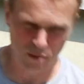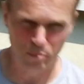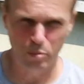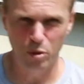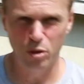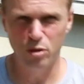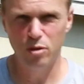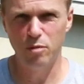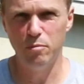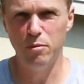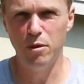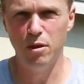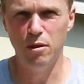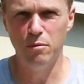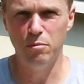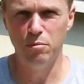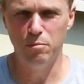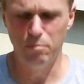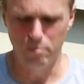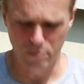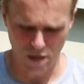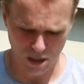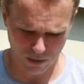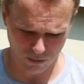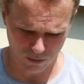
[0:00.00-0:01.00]
supposed to be
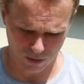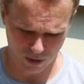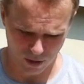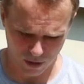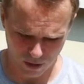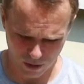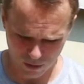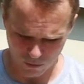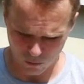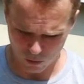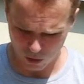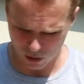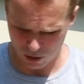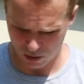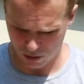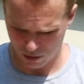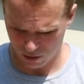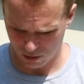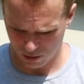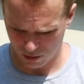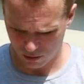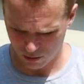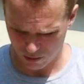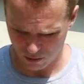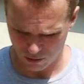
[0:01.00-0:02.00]
mounted on a wall
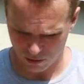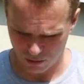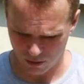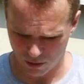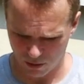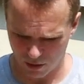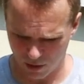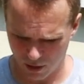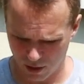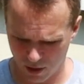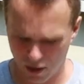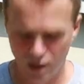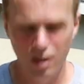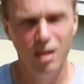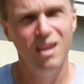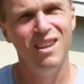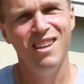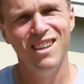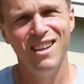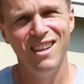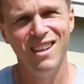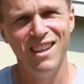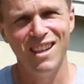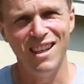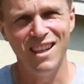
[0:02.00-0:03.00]
or
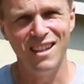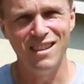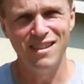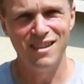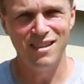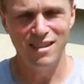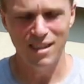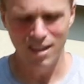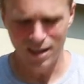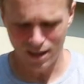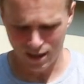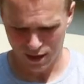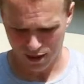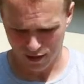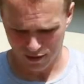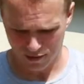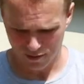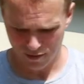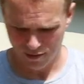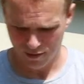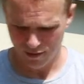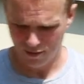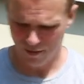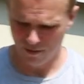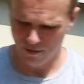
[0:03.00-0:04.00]
in ceiling,
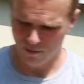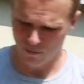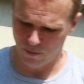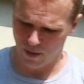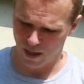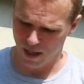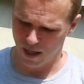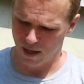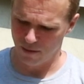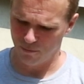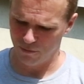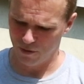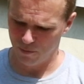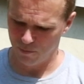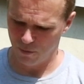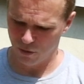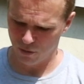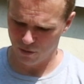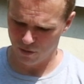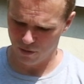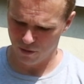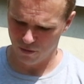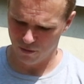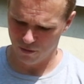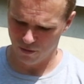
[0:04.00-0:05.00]
the way I'm
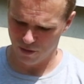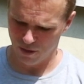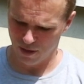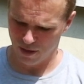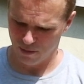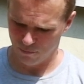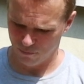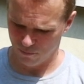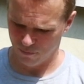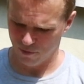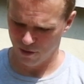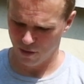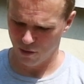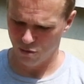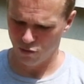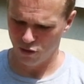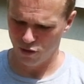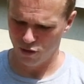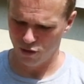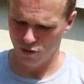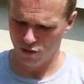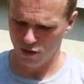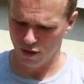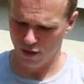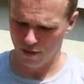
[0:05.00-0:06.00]
going
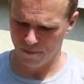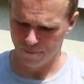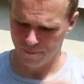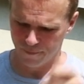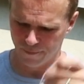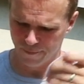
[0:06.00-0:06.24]
to use it.